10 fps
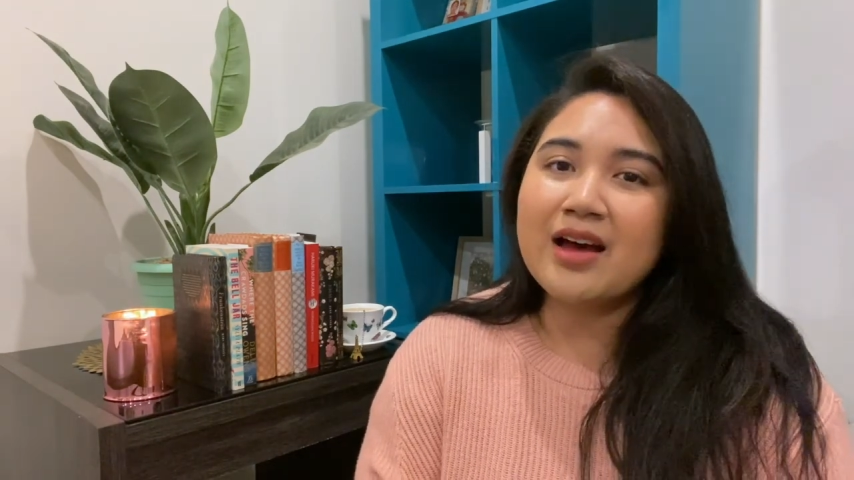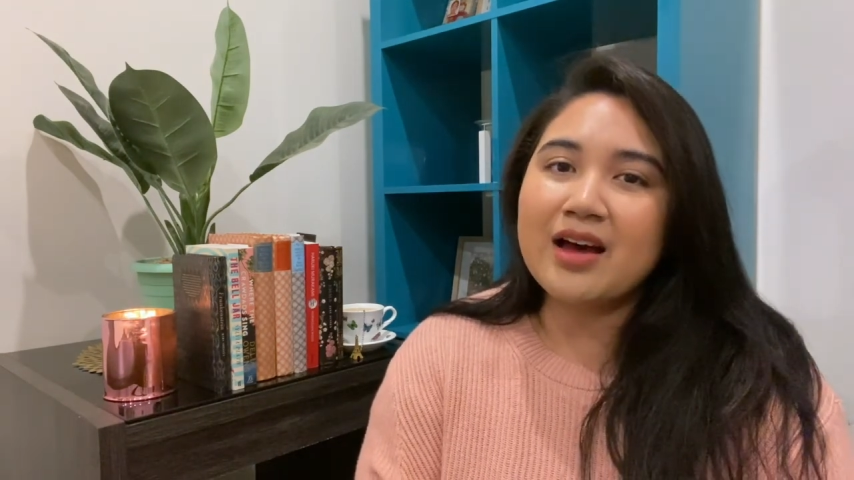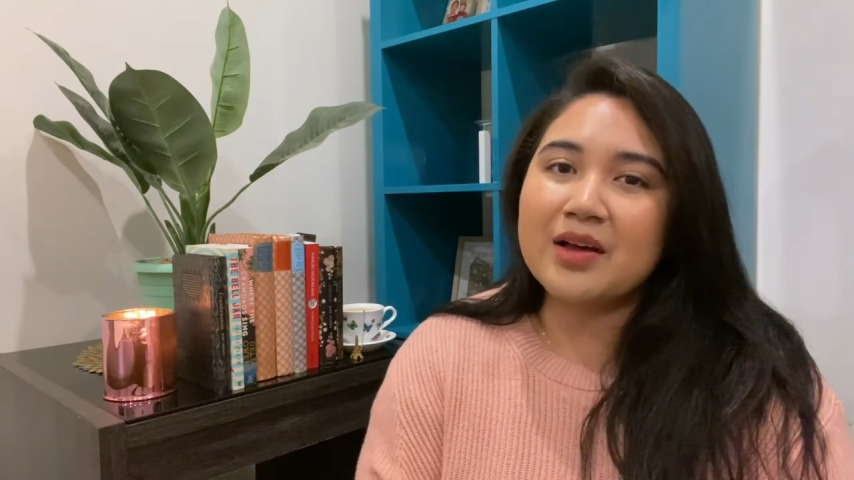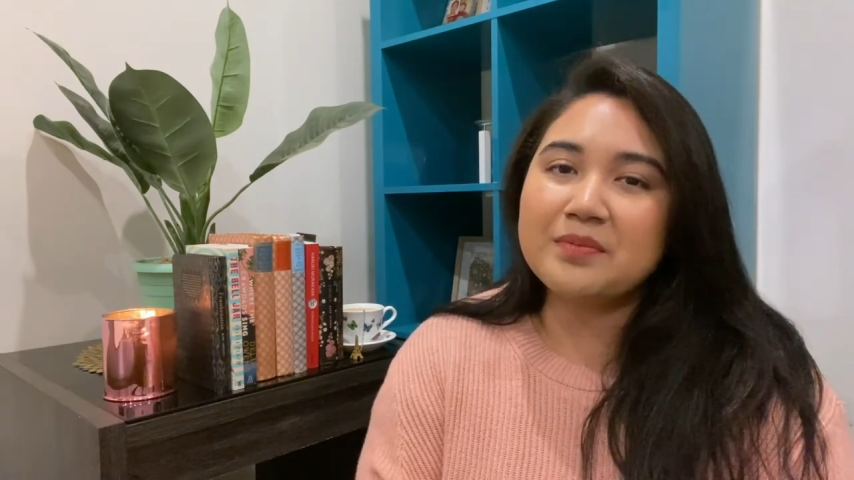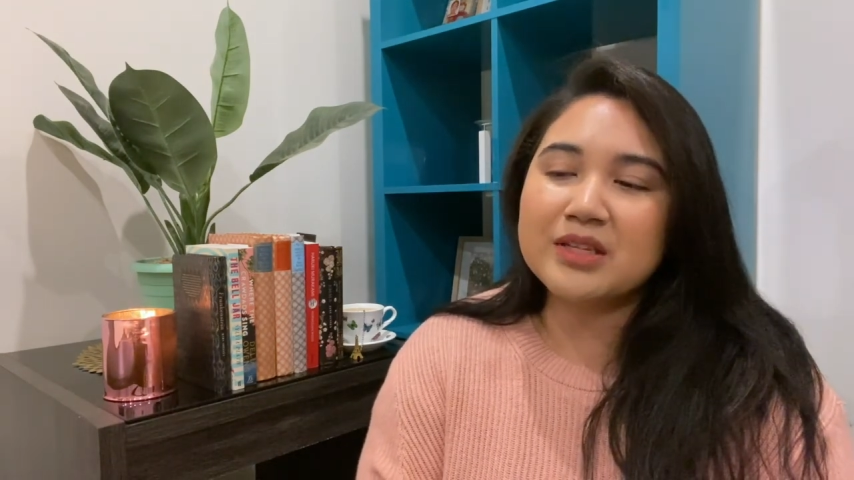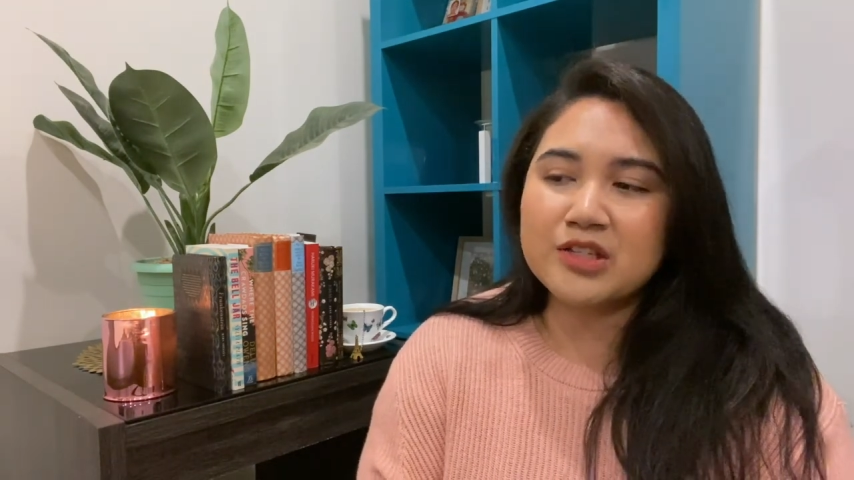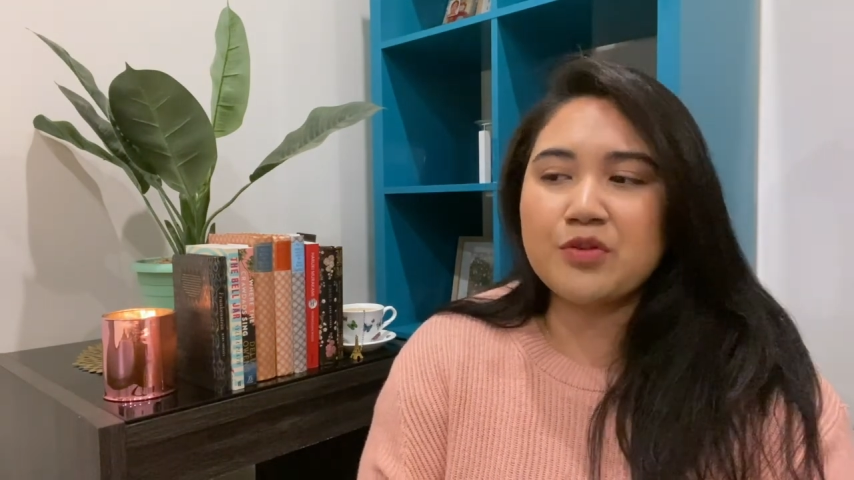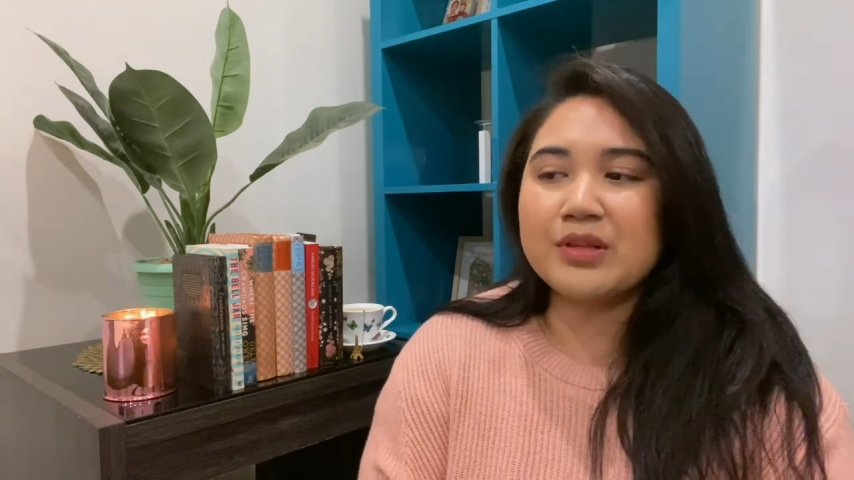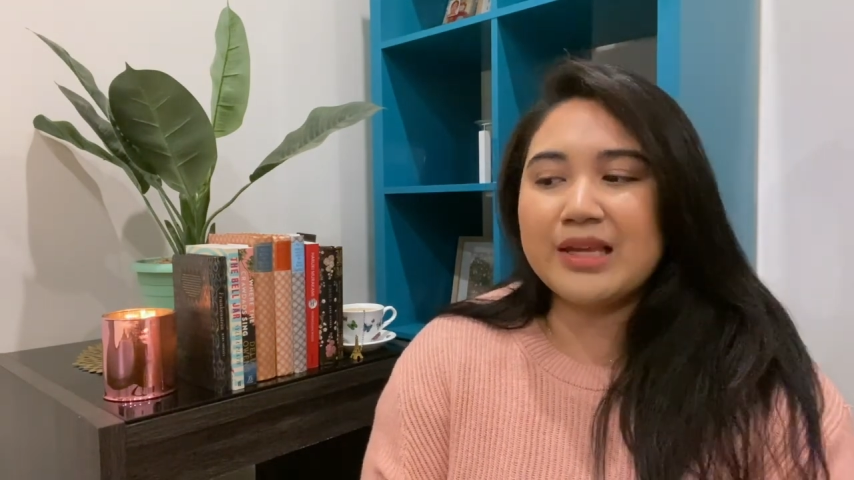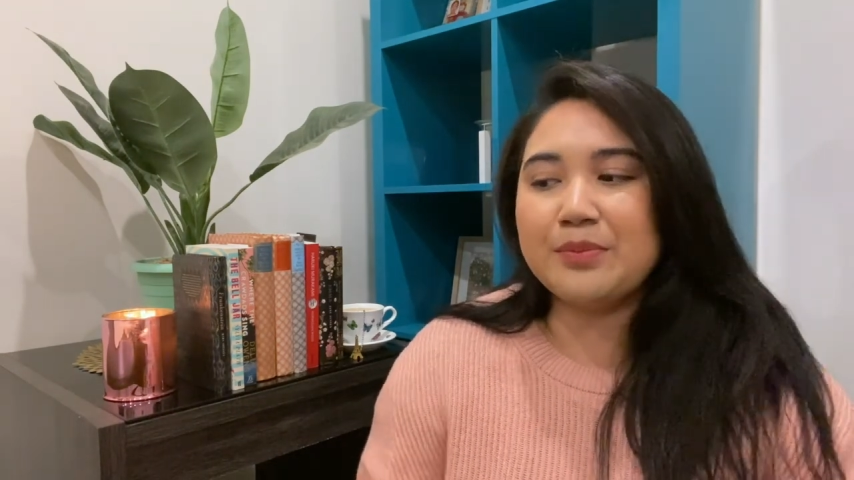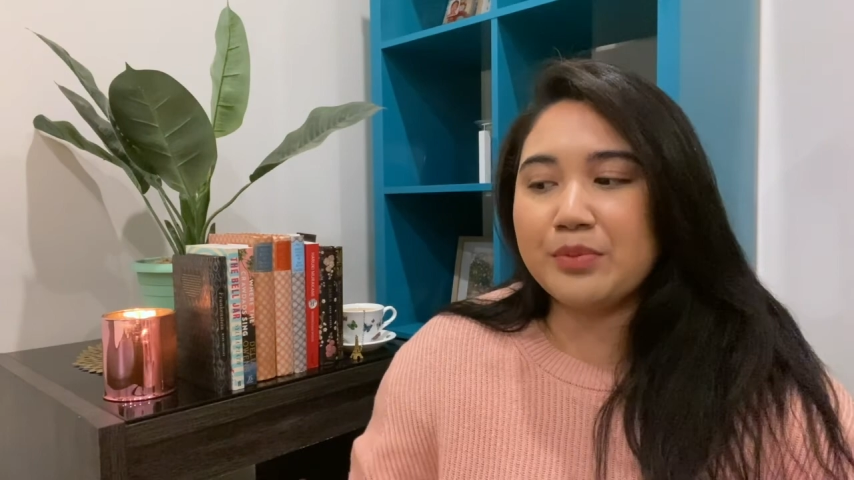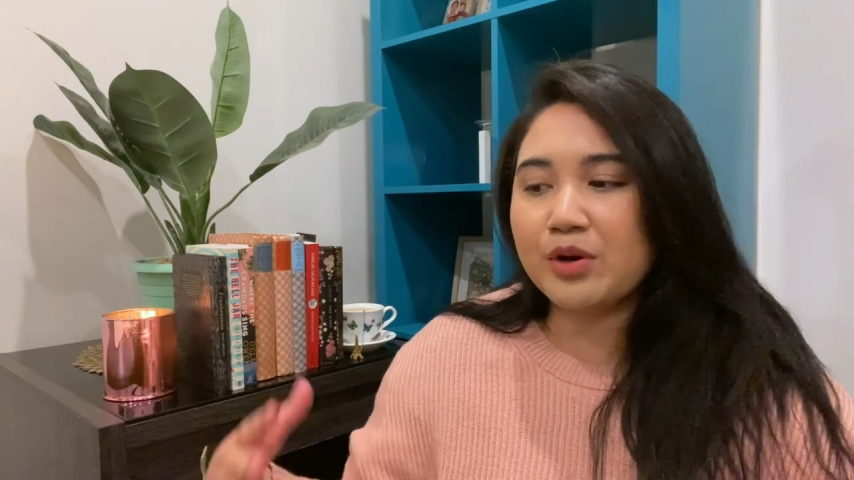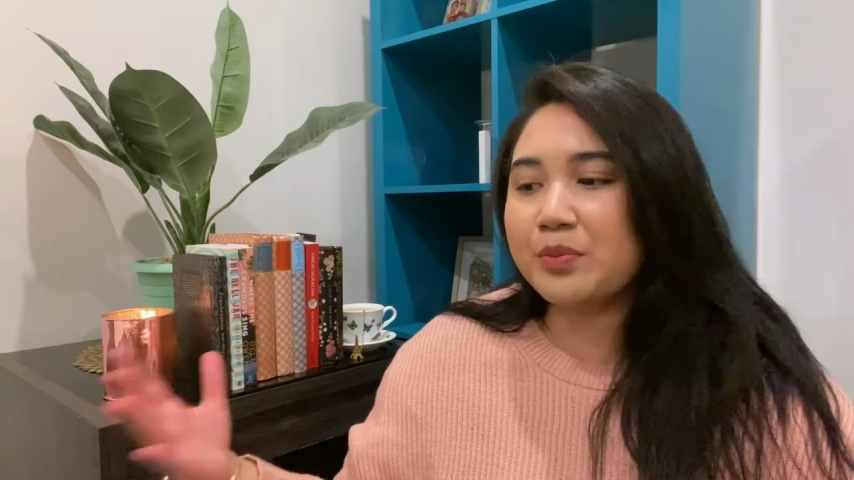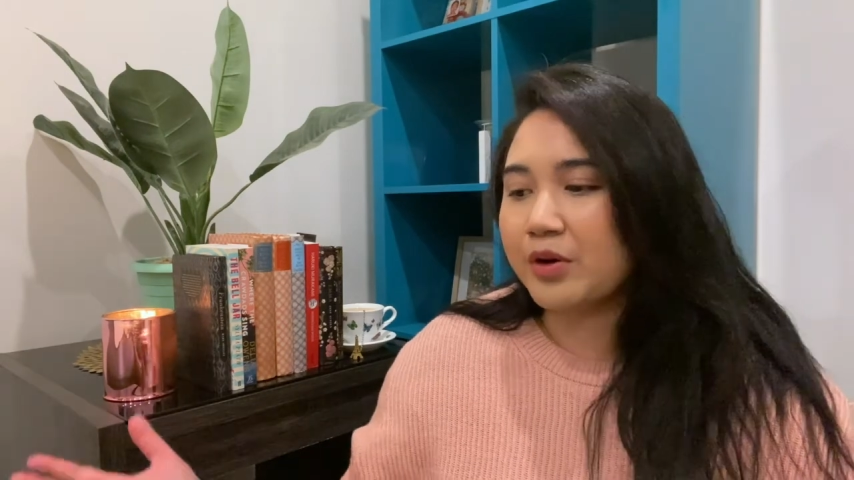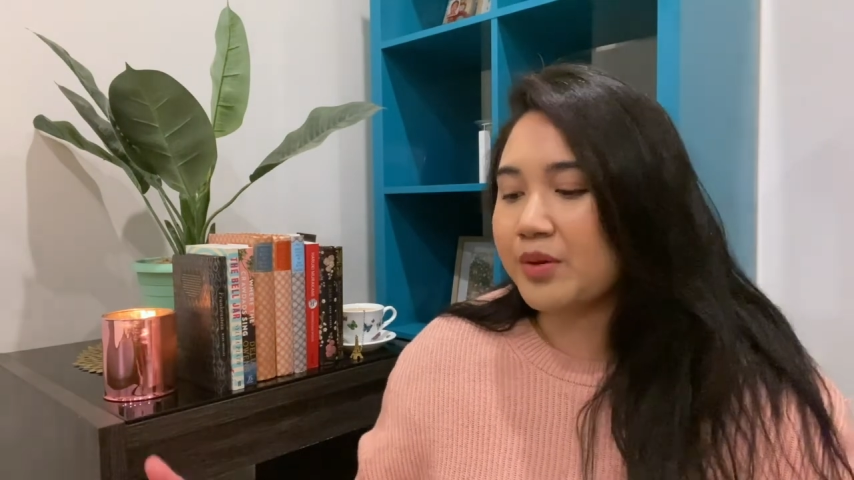it's not really a
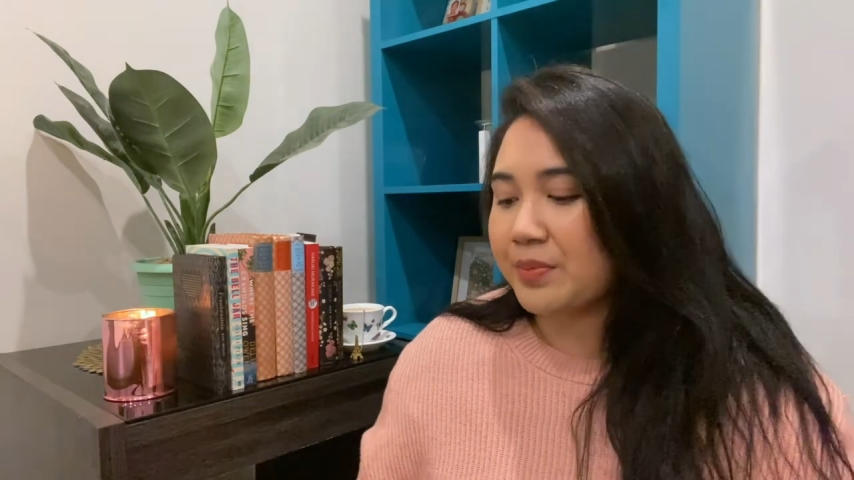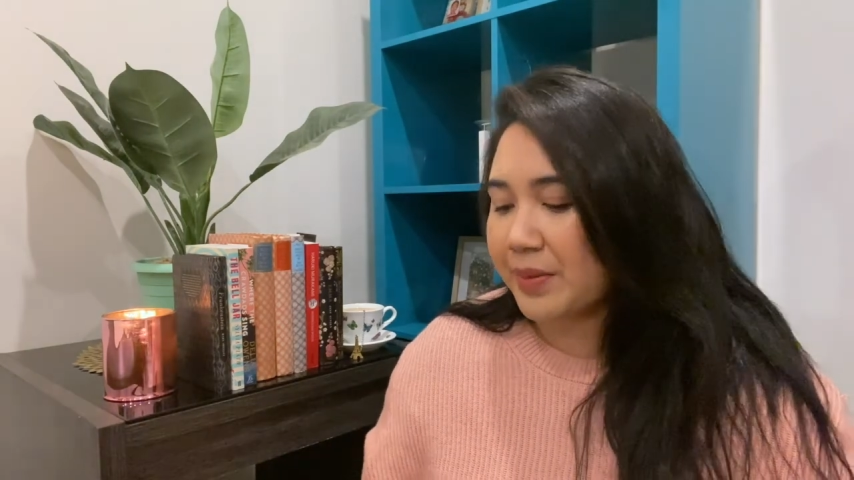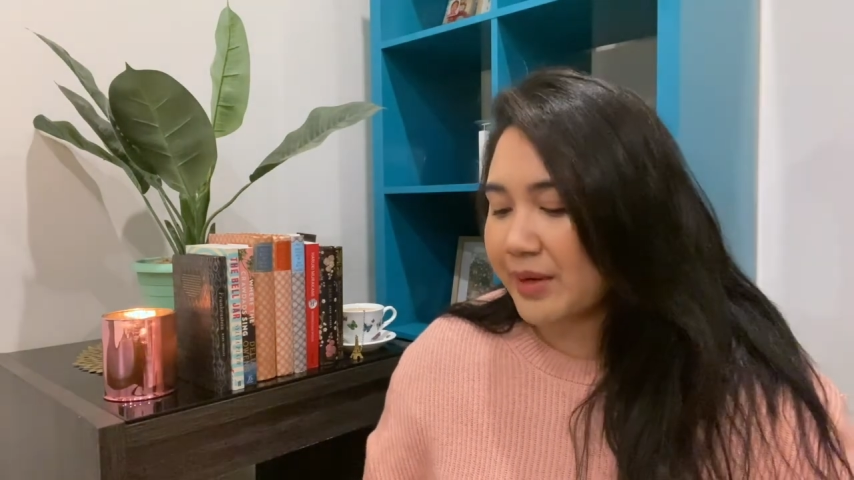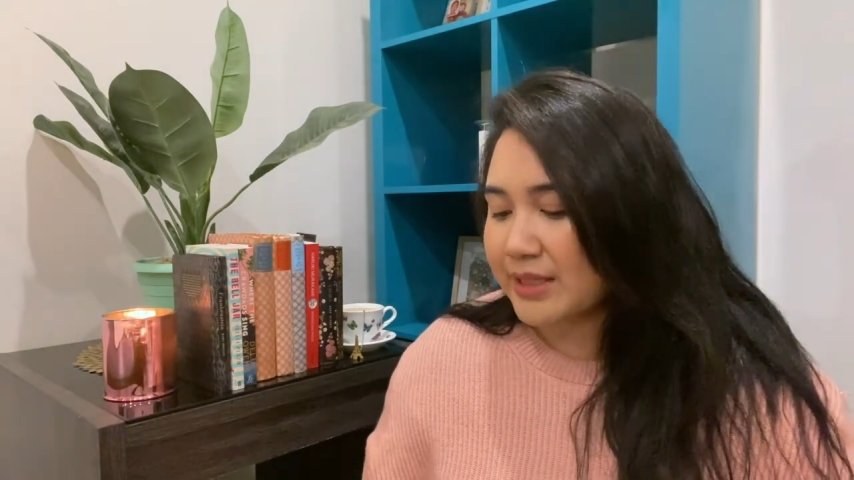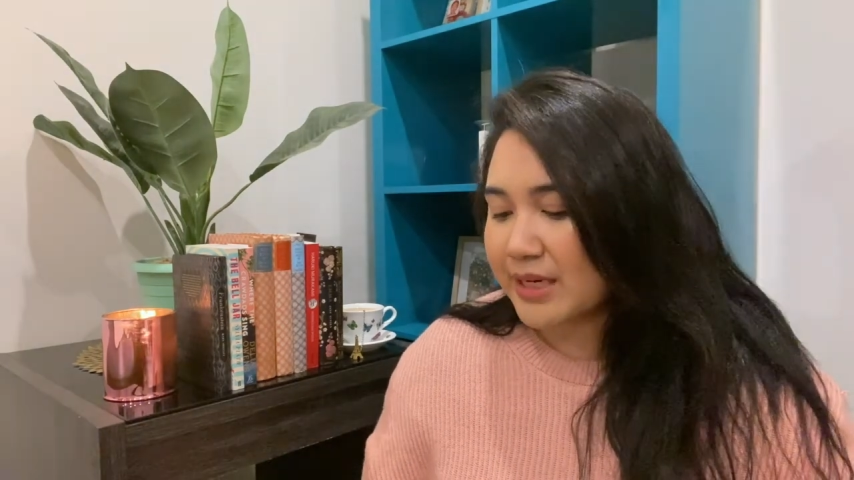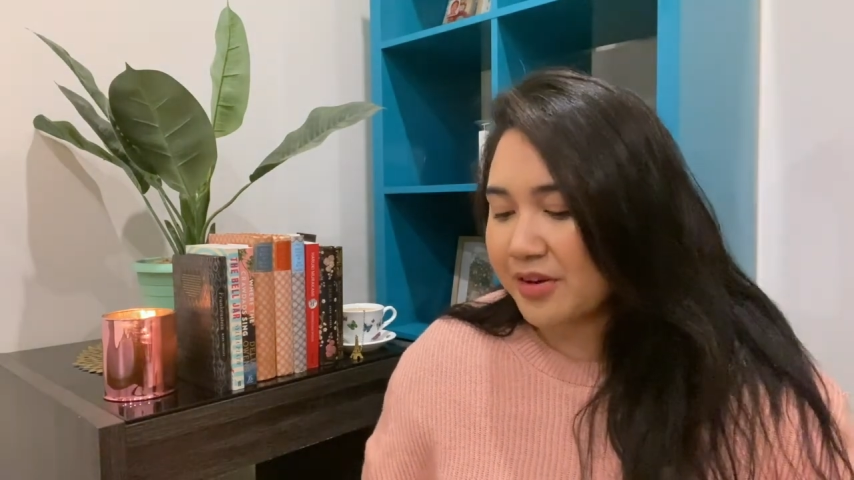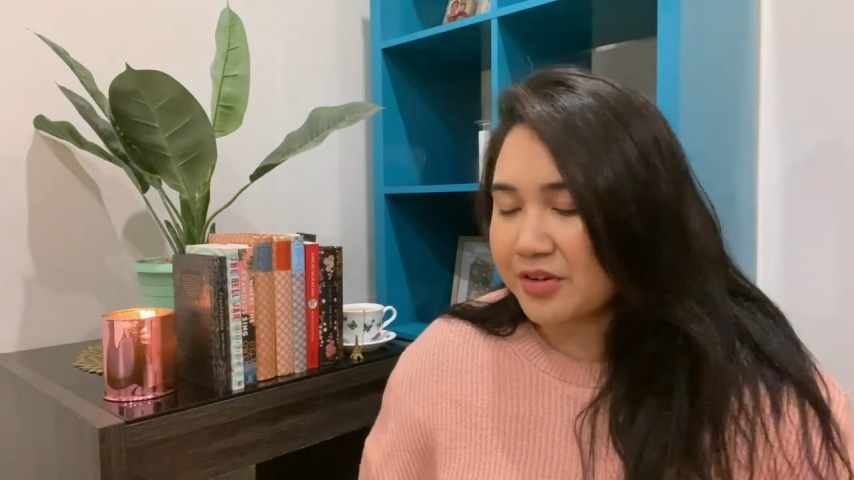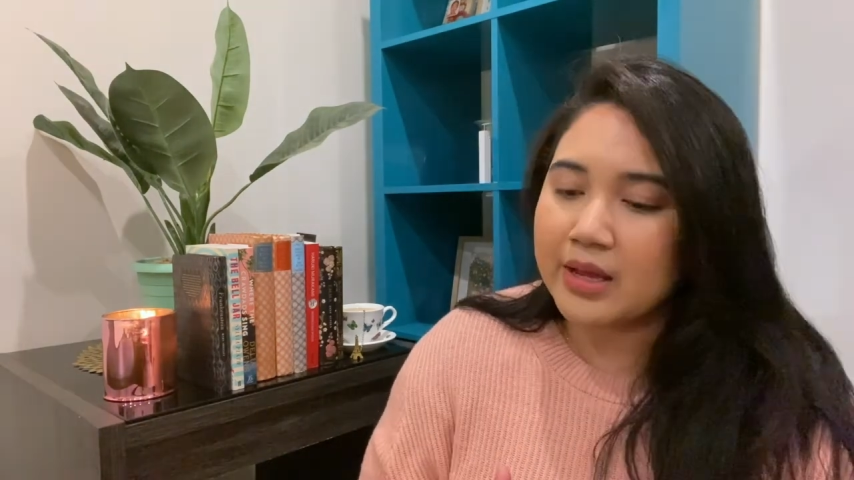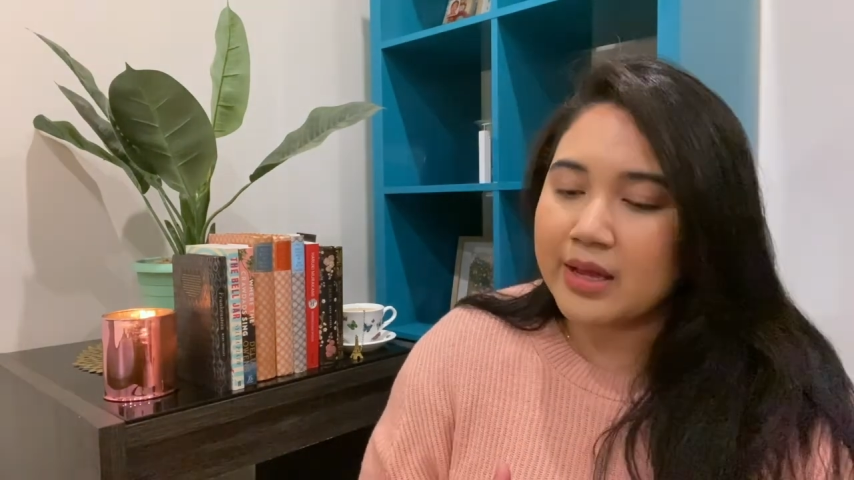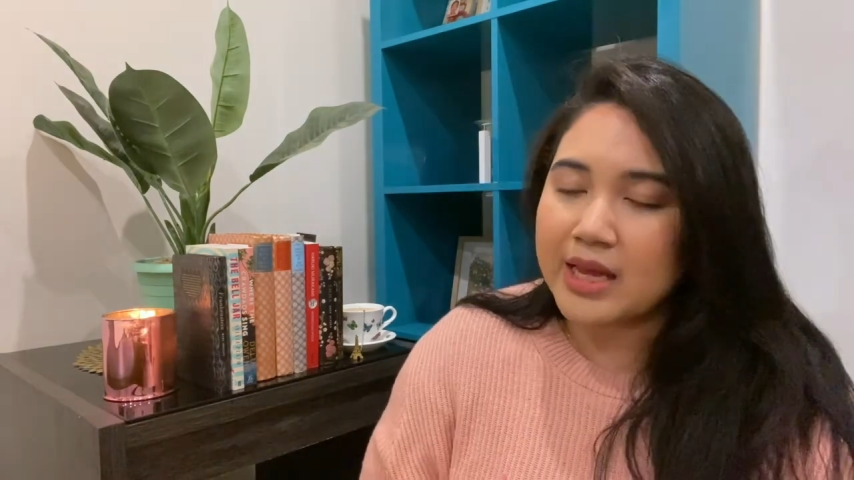book by my standards.